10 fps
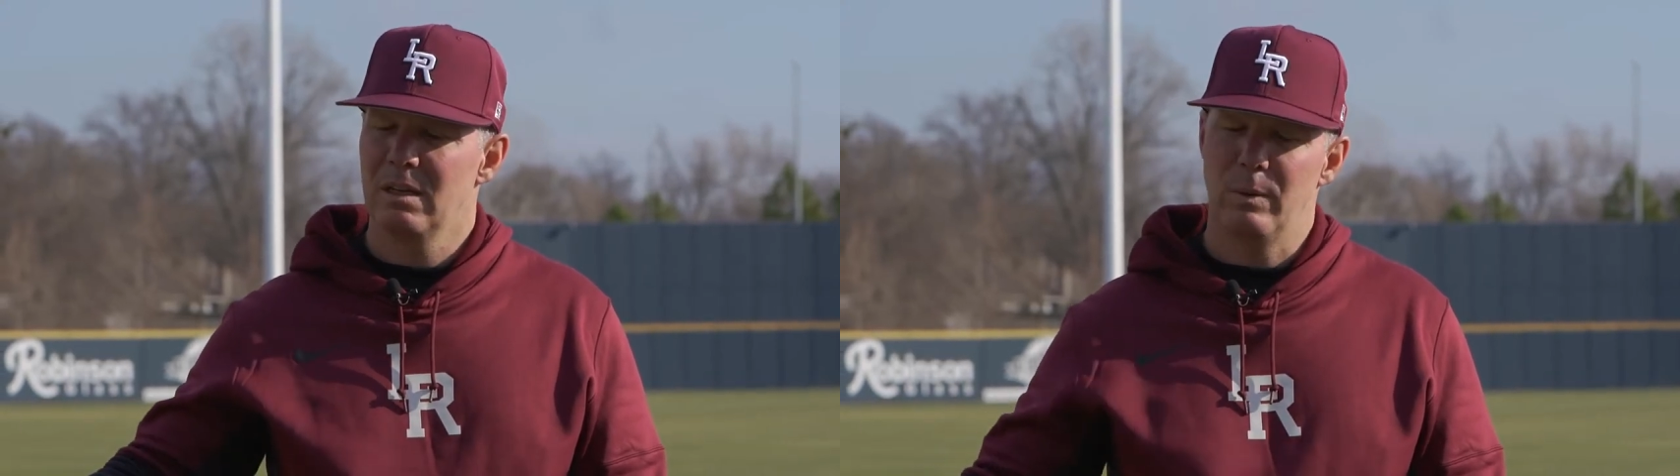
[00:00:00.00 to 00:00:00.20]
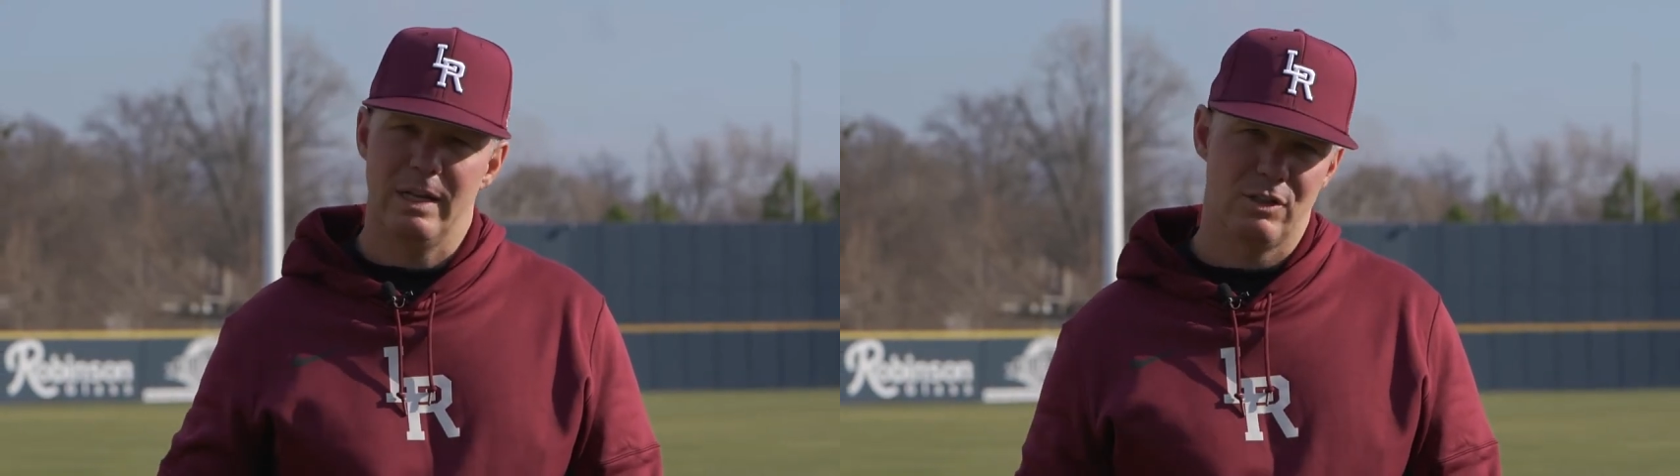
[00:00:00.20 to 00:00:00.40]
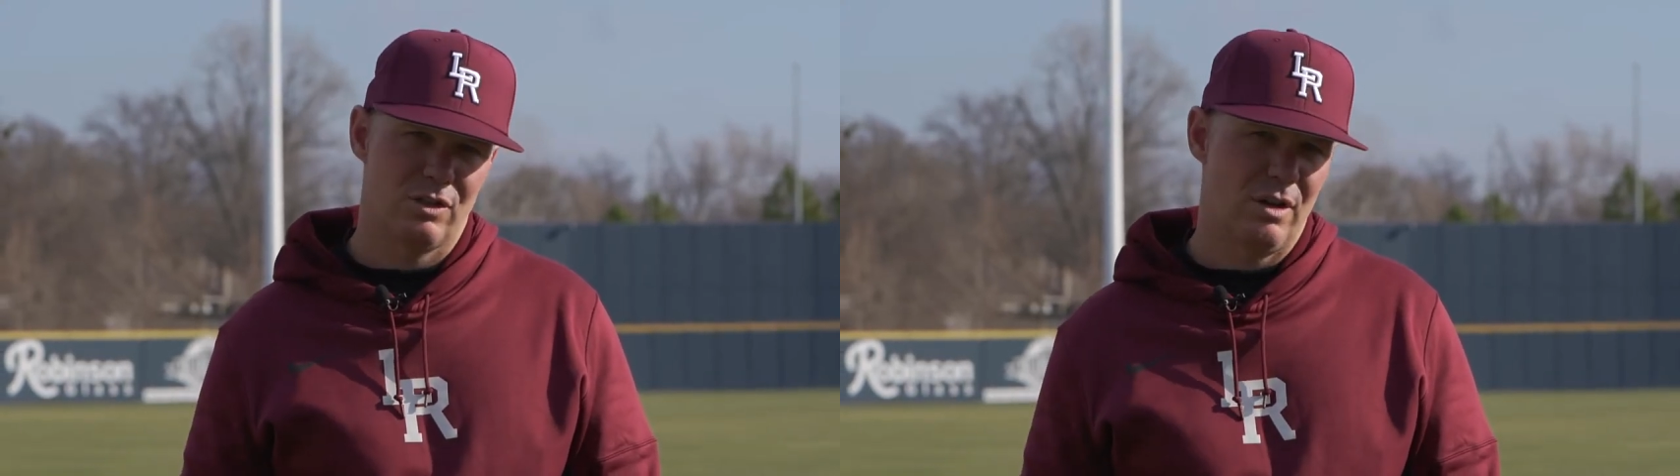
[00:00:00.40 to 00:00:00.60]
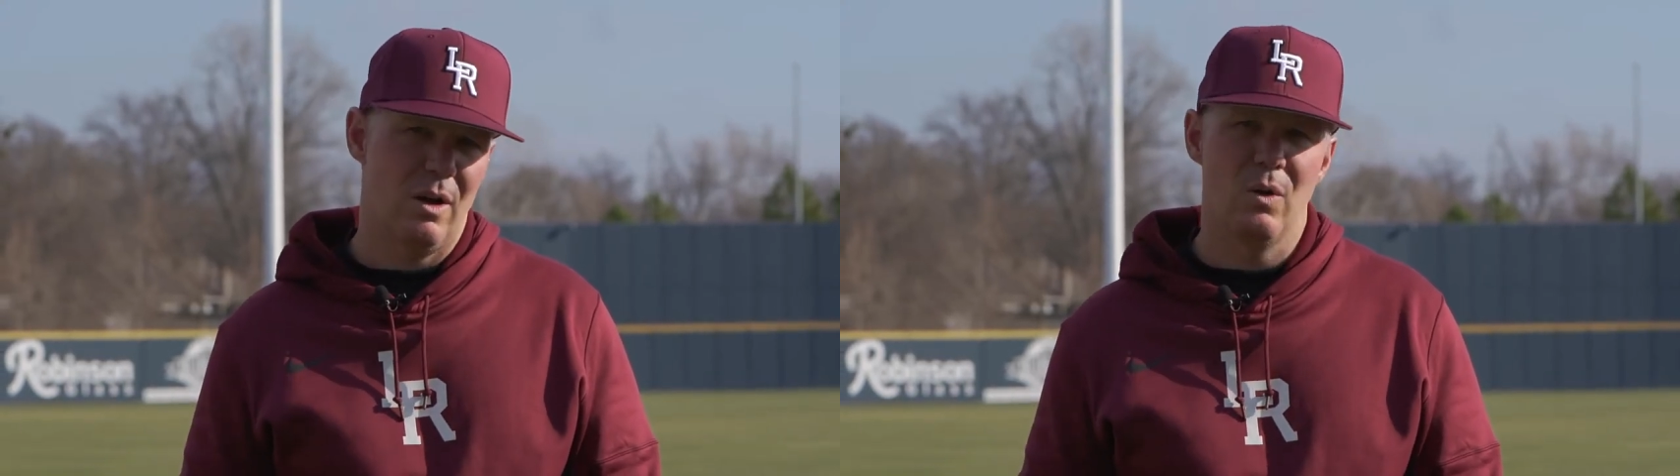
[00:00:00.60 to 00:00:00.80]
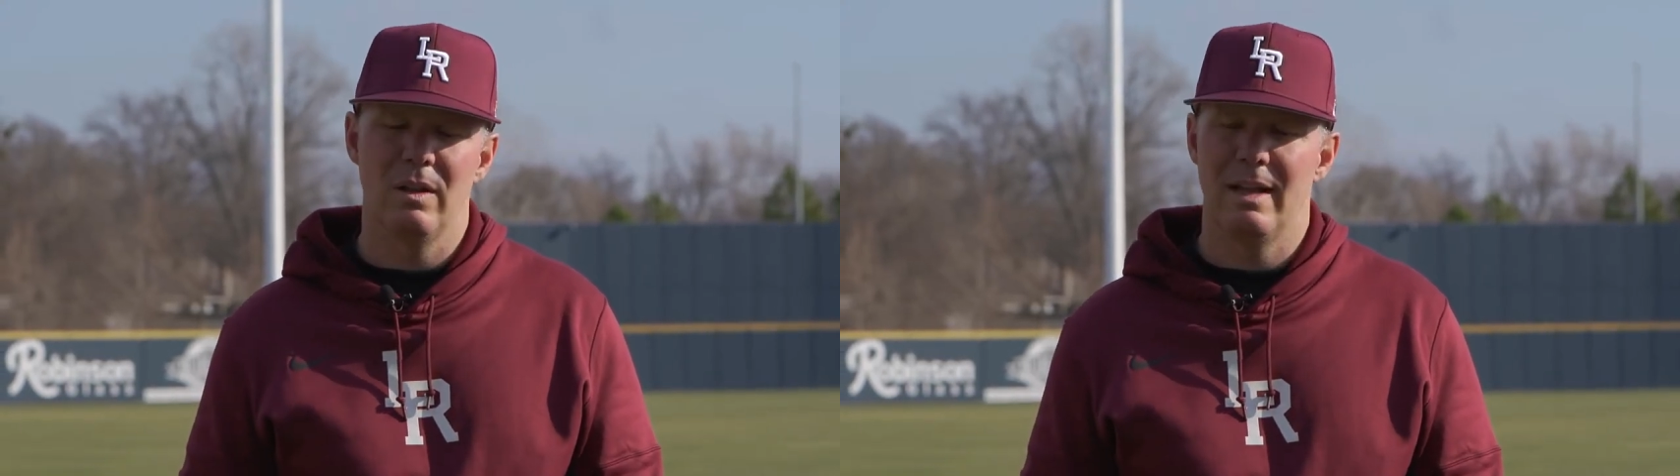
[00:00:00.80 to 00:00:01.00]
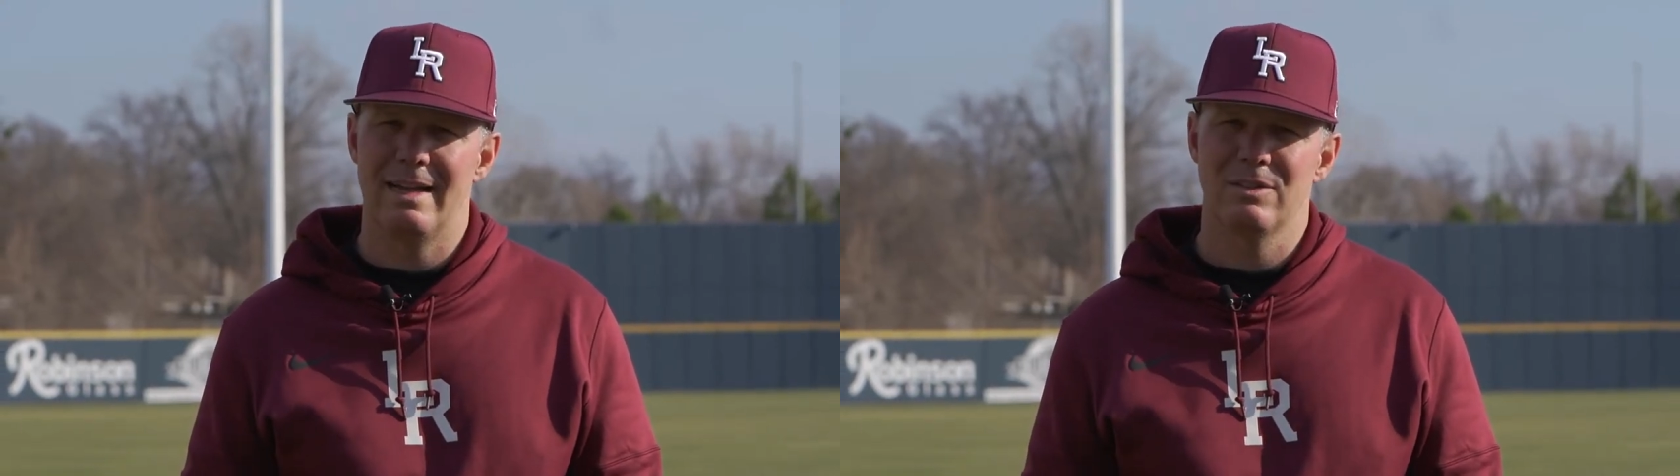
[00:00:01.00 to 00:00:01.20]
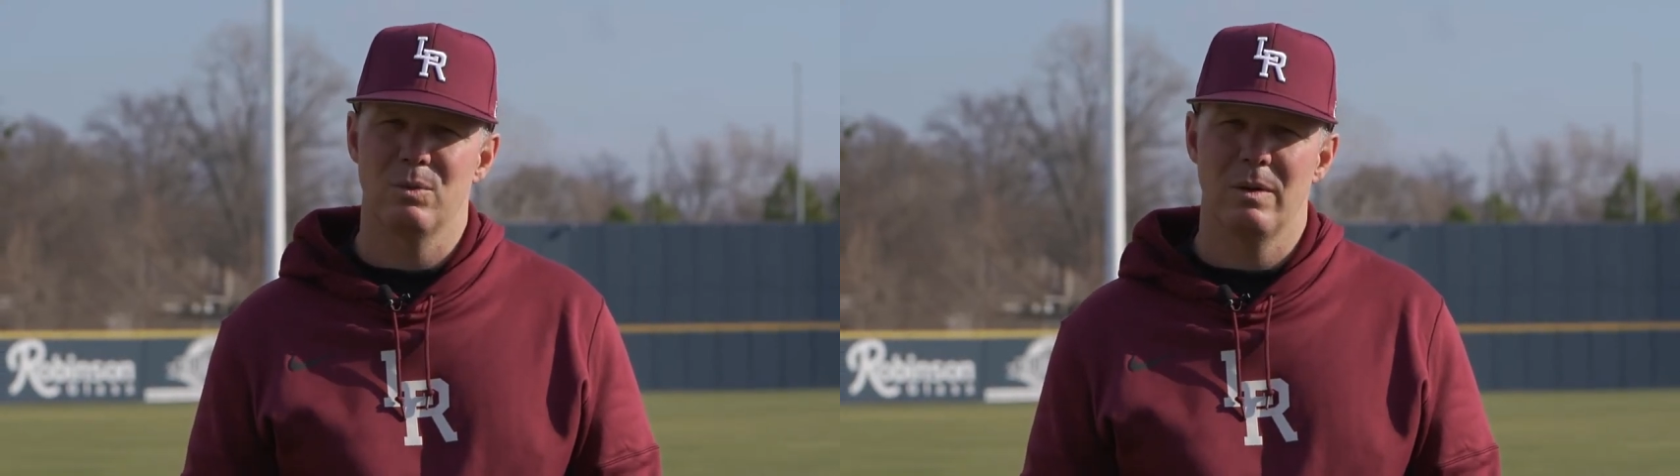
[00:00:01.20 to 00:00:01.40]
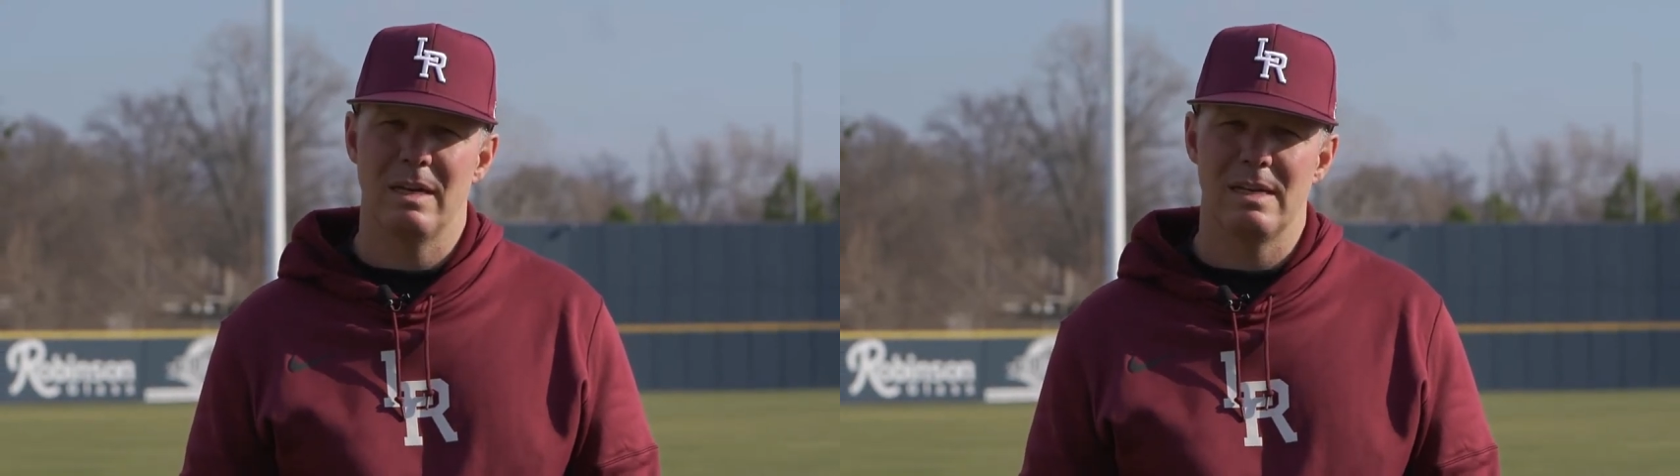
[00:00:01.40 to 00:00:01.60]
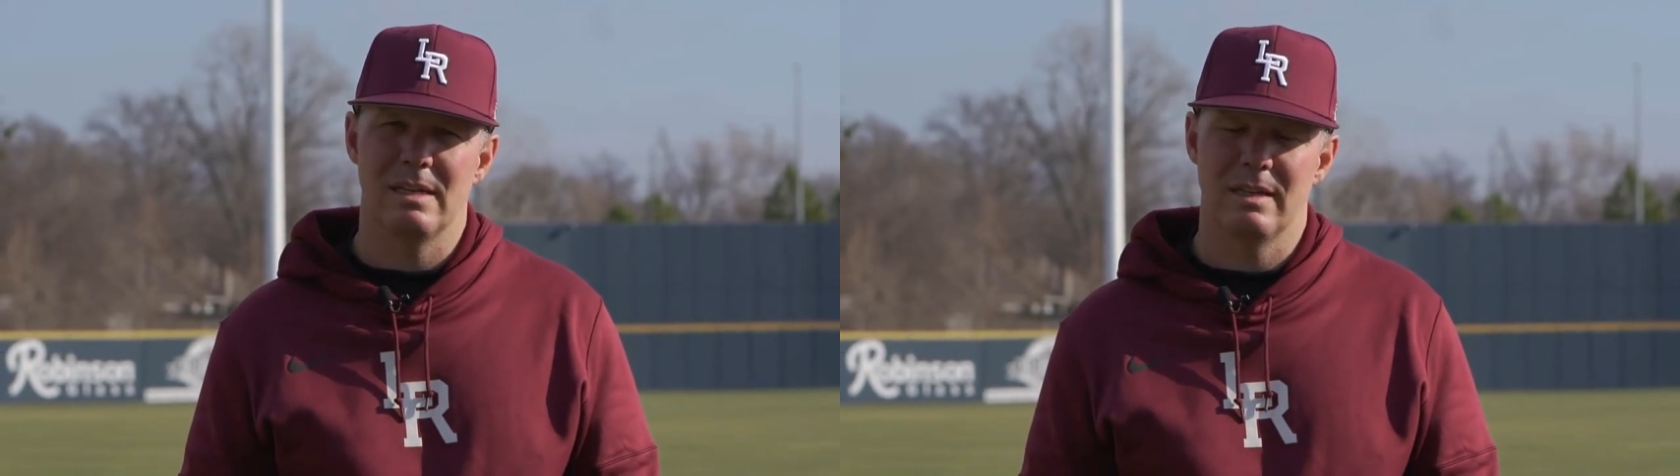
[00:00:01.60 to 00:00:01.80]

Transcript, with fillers: We had snow the last week,